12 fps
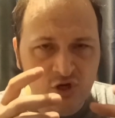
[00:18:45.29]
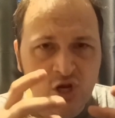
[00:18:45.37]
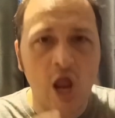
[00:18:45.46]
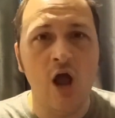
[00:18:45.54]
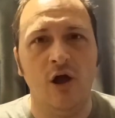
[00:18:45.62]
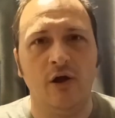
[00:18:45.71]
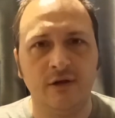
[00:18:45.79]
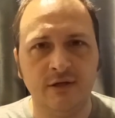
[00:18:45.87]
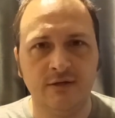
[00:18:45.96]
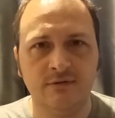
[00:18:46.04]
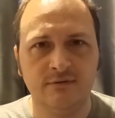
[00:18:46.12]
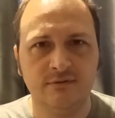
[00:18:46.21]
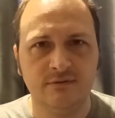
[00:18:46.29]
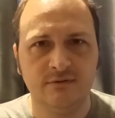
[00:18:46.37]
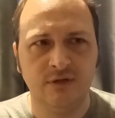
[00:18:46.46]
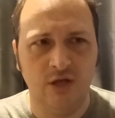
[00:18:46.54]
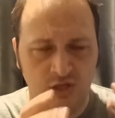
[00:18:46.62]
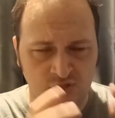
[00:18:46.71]
Kirk
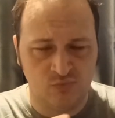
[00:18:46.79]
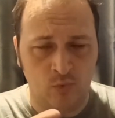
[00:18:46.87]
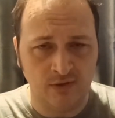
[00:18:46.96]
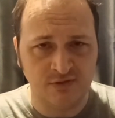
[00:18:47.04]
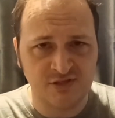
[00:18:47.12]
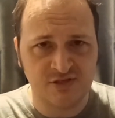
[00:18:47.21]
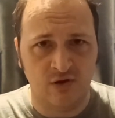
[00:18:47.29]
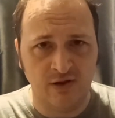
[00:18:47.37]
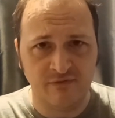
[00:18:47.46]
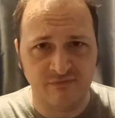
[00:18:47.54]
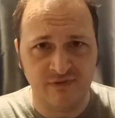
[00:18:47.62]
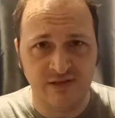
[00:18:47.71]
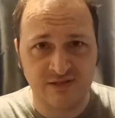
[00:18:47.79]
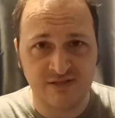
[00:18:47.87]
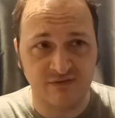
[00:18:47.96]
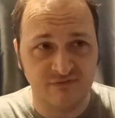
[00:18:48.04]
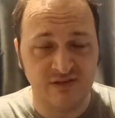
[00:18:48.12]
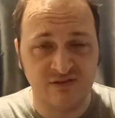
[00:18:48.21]
as one side of
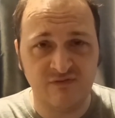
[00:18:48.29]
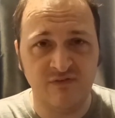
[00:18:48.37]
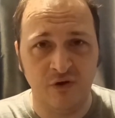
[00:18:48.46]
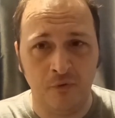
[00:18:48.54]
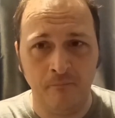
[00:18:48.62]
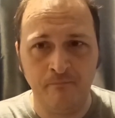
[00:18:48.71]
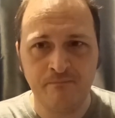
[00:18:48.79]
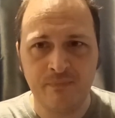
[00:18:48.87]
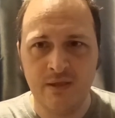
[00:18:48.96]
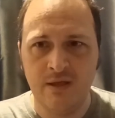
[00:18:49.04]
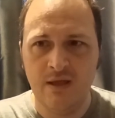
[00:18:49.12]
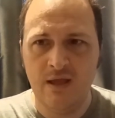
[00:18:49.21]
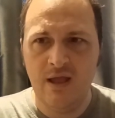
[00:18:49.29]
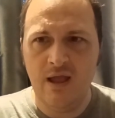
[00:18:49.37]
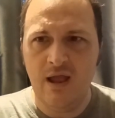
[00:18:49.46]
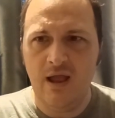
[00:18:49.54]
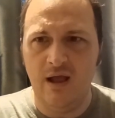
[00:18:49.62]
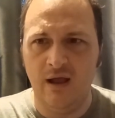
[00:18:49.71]
this of this film,
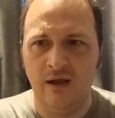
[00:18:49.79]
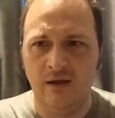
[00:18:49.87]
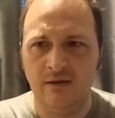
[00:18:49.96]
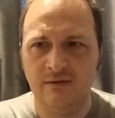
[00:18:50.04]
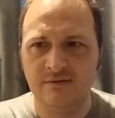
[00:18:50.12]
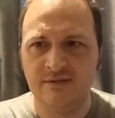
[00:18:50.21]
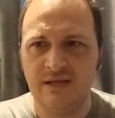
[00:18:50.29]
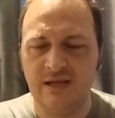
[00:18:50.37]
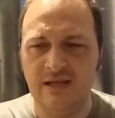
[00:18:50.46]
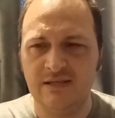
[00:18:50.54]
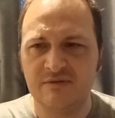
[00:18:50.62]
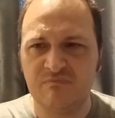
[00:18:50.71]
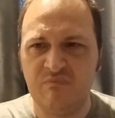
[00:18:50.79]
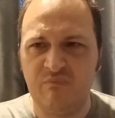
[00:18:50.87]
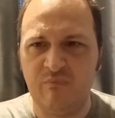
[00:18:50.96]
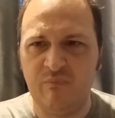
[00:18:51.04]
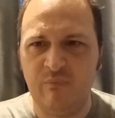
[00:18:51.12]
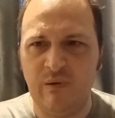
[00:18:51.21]
and it's
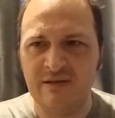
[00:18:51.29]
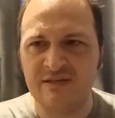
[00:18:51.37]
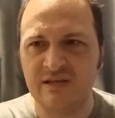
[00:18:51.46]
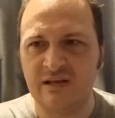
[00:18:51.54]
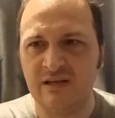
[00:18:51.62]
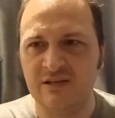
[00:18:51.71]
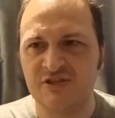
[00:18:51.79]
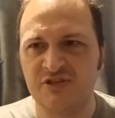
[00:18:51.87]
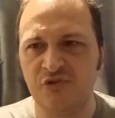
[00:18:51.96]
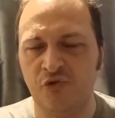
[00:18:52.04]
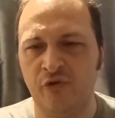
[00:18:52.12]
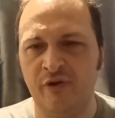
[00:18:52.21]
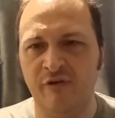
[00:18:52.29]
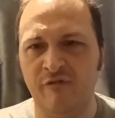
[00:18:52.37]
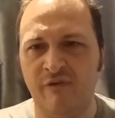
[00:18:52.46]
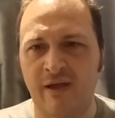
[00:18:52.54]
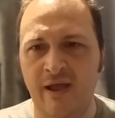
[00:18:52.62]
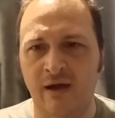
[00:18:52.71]
basically a story
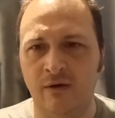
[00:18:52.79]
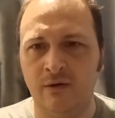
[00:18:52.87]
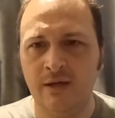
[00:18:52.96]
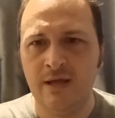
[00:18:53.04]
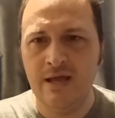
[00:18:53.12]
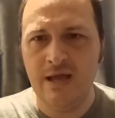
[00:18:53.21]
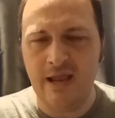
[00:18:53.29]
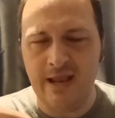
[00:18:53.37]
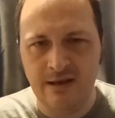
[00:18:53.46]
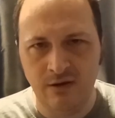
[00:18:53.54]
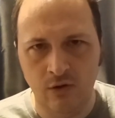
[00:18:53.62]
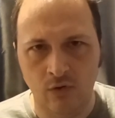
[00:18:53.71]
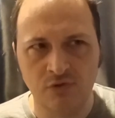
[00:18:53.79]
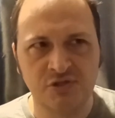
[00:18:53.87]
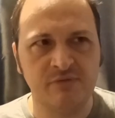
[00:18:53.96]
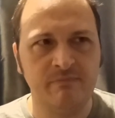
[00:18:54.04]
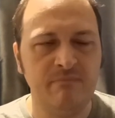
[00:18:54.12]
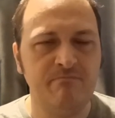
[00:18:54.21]
of how he longs
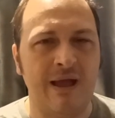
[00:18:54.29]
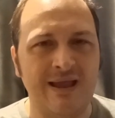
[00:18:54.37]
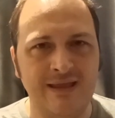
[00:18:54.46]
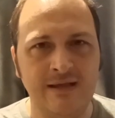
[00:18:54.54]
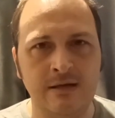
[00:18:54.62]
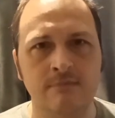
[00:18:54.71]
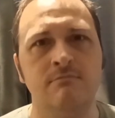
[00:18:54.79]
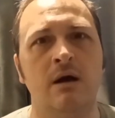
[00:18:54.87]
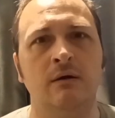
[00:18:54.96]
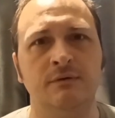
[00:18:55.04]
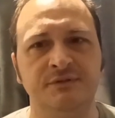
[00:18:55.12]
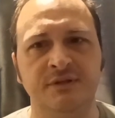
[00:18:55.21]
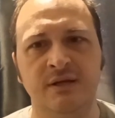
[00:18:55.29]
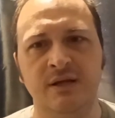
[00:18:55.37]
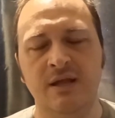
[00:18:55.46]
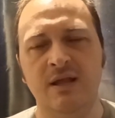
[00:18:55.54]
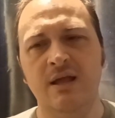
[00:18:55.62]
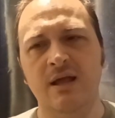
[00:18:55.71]
to be back in command,
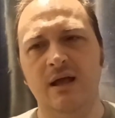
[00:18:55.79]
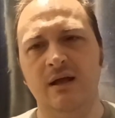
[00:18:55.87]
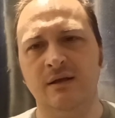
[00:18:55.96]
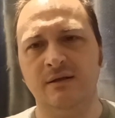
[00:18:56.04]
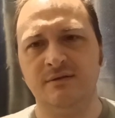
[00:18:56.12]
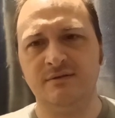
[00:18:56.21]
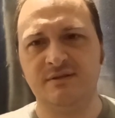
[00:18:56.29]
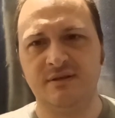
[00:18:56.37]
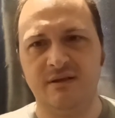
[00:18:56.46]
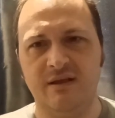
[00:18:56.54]
and